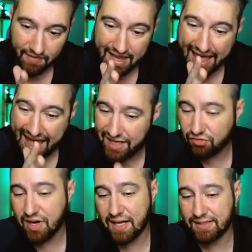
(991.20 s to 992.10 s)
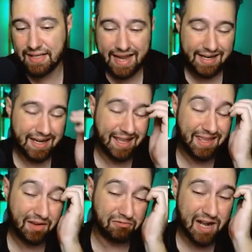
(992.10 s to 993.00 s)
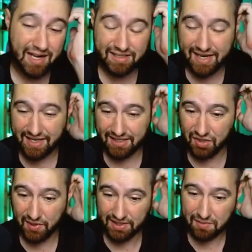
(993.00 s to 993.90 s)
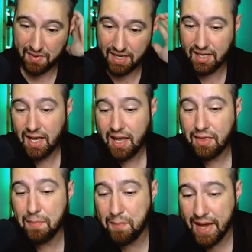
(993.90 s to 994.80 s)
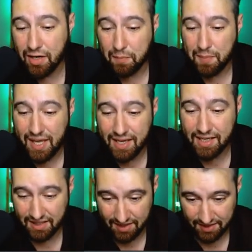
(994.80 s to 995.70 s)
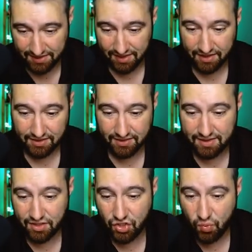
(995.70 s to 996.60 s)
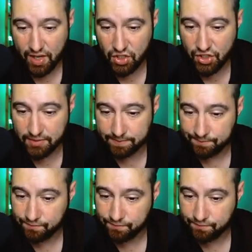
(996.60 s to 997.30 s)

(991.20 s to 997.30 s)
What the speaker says: it has Rock Slide, and I think Rock Slide is going to be the better pick in this situation.